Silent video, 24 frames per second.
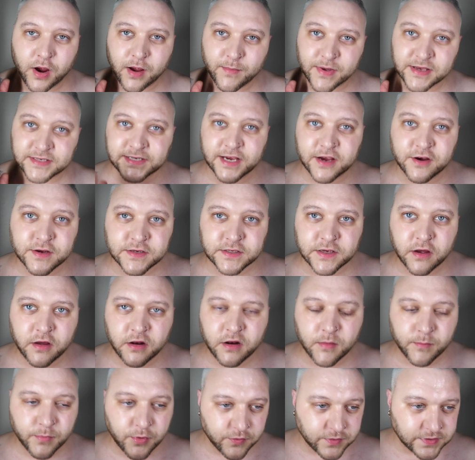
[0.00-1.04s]
mascara's
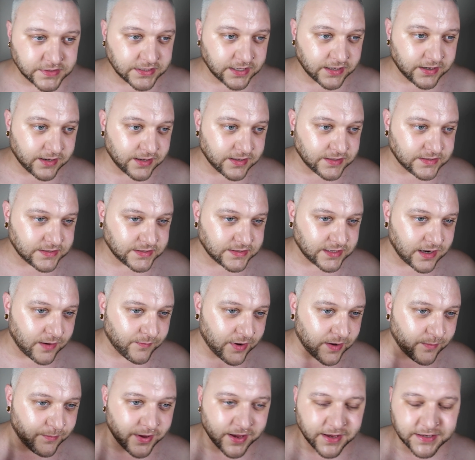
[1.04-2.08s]
on both sides. It's not
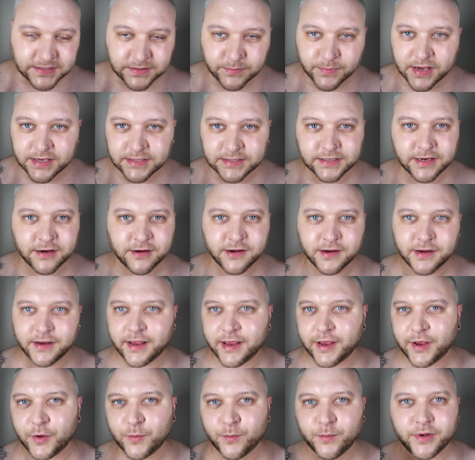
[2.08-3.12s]
my best mascara
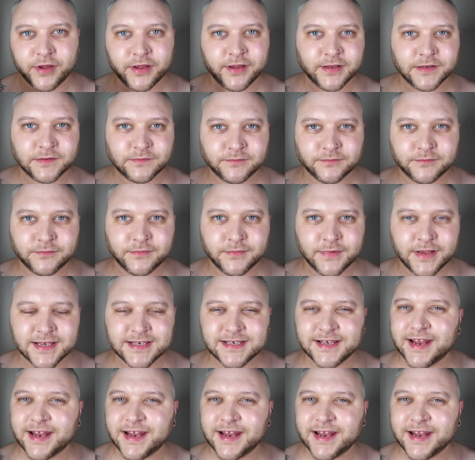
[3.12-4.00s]
day, but is it